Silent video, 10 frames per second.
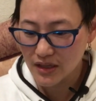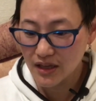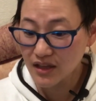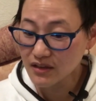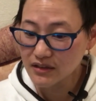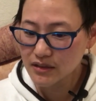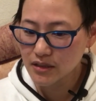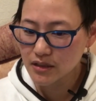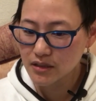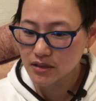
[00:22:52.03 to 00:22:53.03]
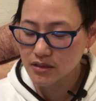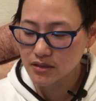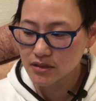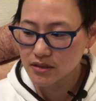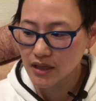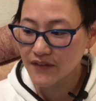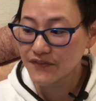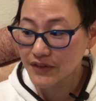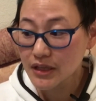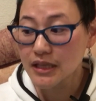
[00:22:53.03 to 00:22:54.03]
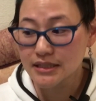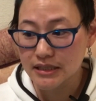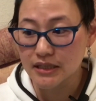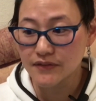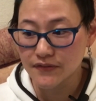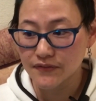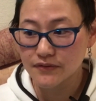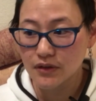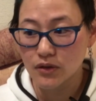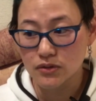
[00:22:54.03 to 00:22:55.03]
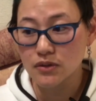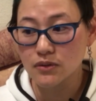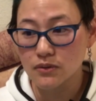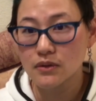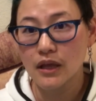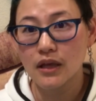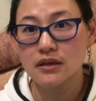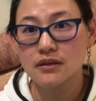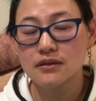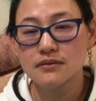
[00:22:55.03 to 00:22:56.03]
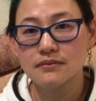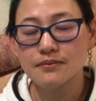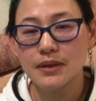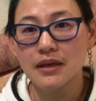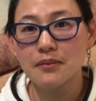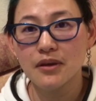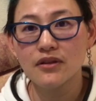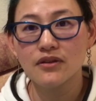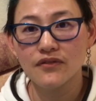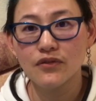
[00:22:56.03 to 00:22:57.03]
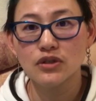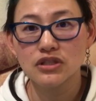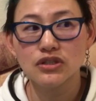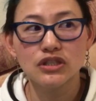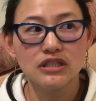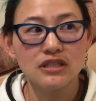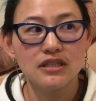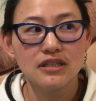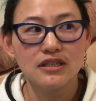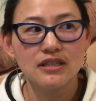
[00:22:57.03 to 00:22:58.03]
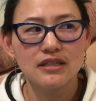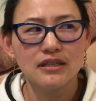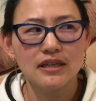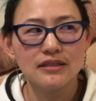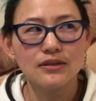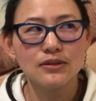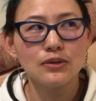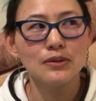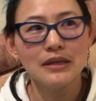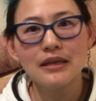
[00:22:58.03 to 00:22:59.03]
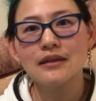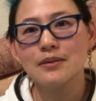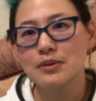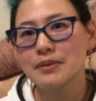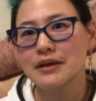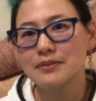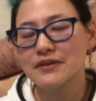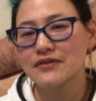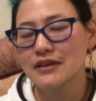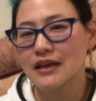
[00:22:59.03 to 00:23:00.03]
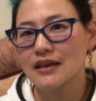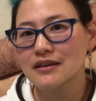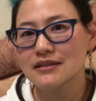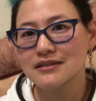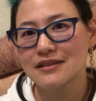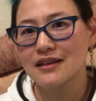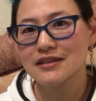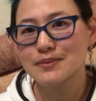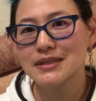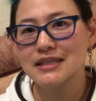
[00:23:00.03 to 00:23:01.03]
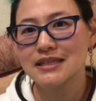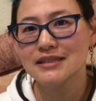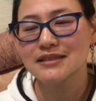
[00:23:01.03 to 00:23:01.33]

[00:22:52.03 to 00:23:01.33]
I, I feel as if also that um, being a mother of four children has also uniquely prepared me for the chaos that is BTS,